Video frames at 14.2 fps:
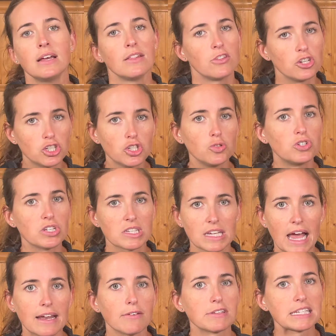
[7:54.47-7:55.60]
The shoe just
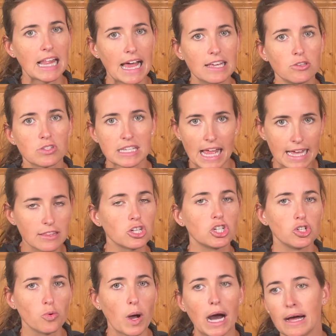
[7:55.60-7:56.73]
kind of you slide the
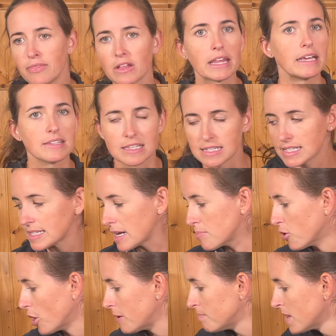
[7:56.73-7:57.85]
shoe on, the laces stay put.